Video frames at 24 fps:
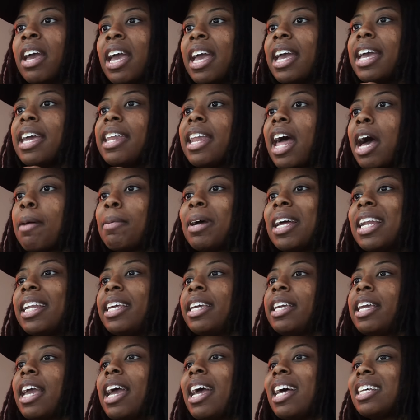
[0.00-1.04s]
and I
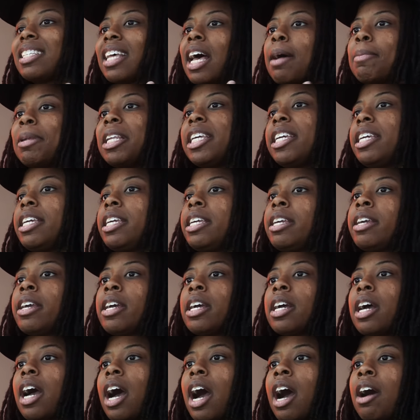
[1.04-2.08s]
believe, yes, I believe.
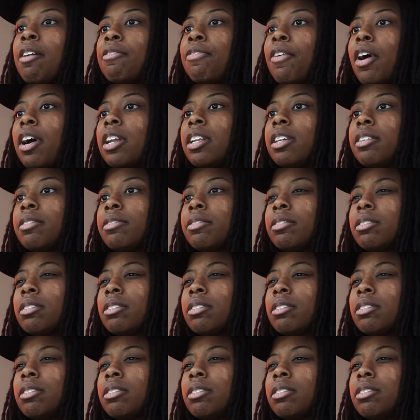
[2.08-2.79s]
I'm falling.